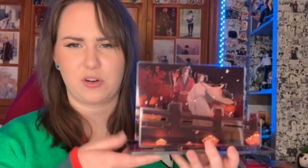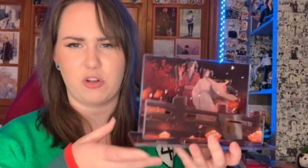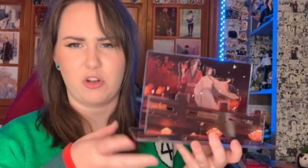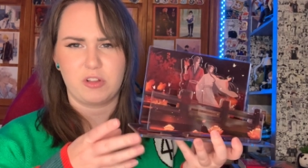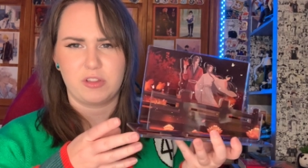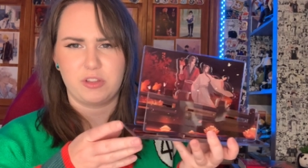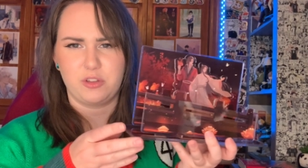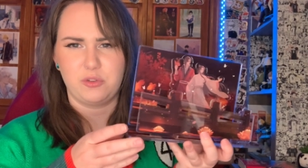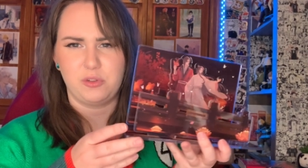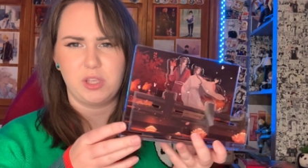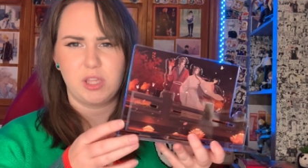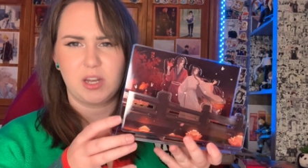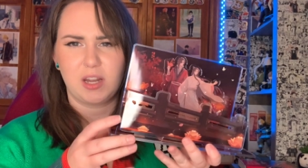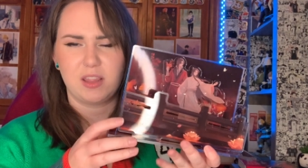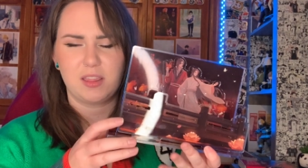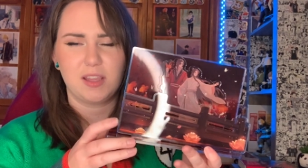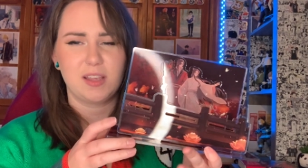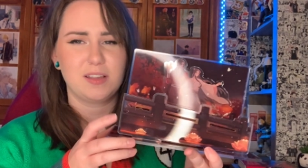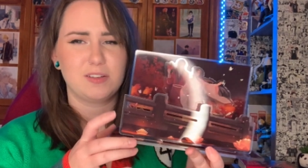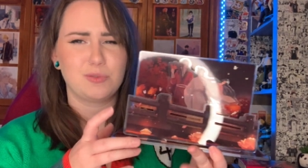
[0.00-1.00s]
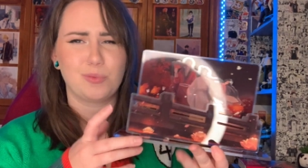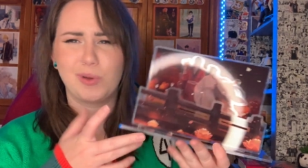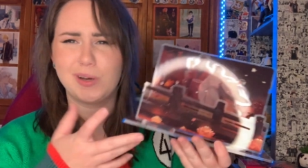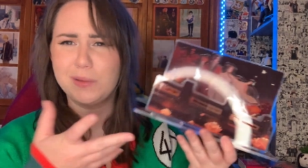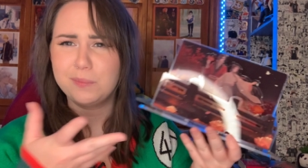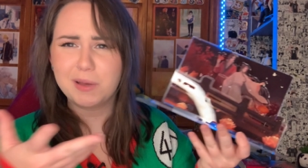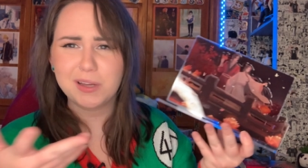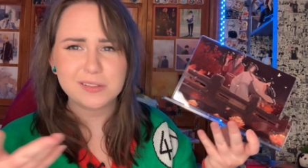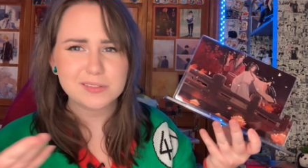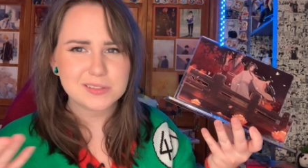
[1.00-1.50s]
all you get. I think
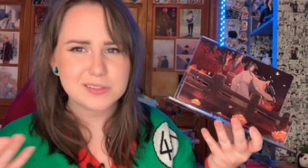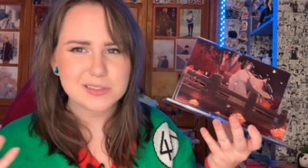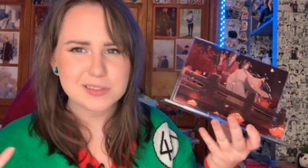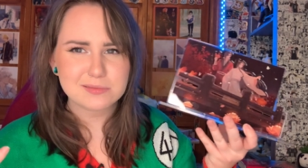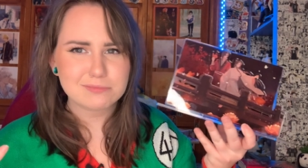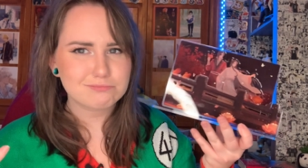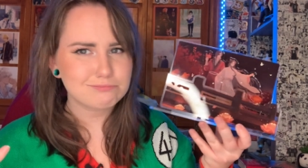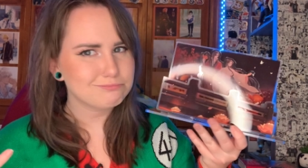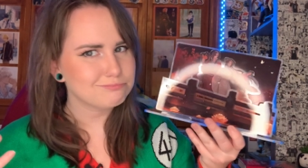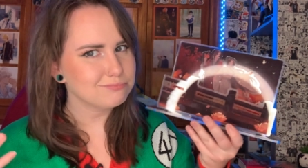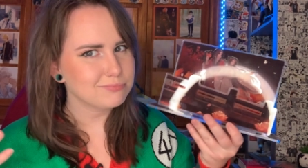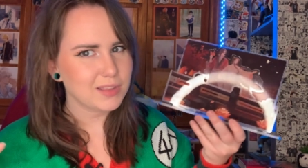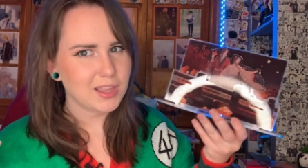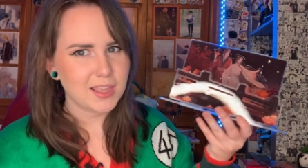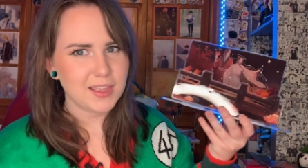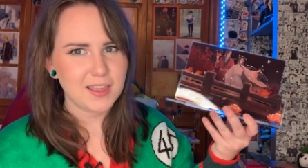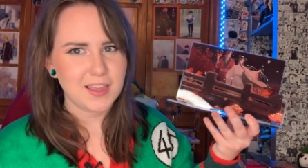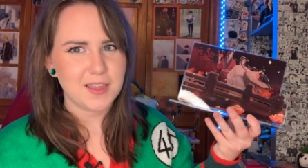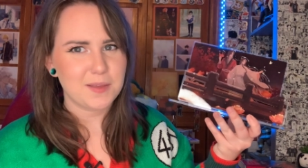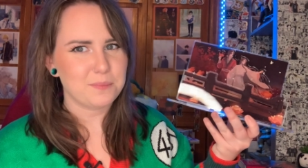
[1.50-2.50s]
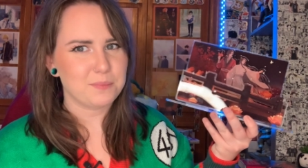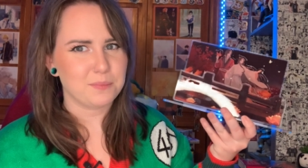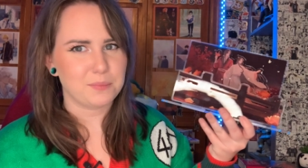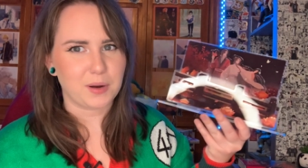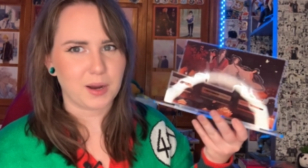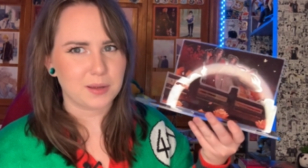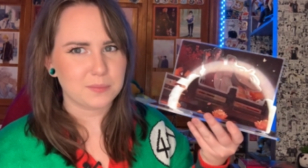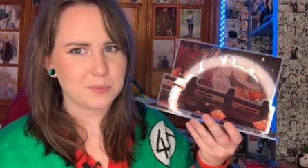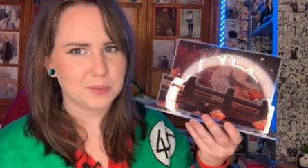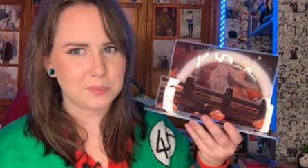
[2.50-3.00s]
20 bucks,
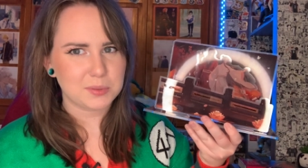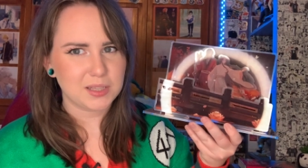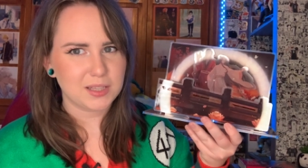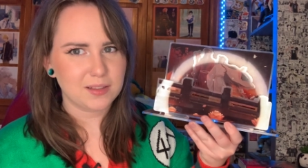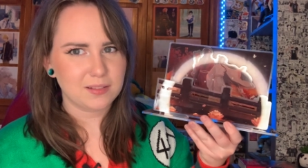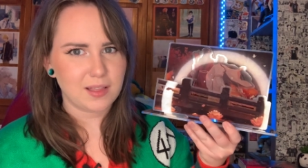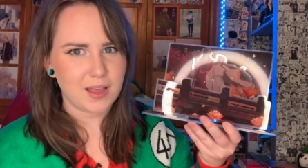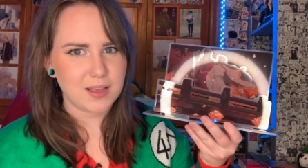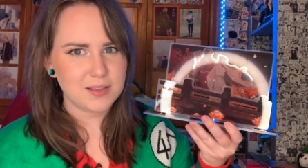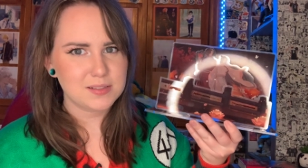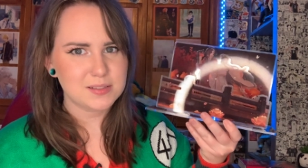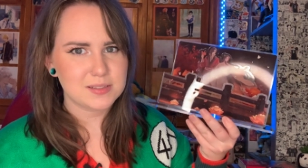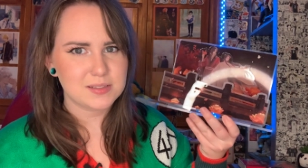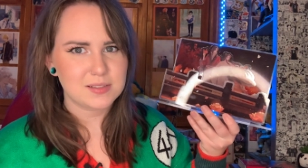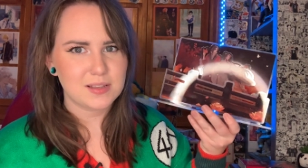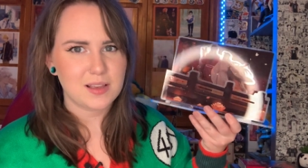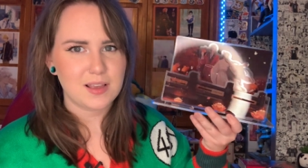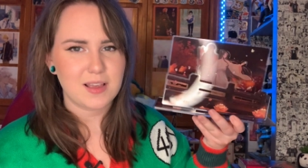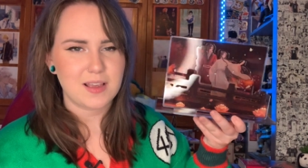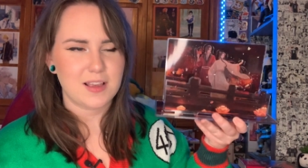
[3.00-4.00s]
probably less.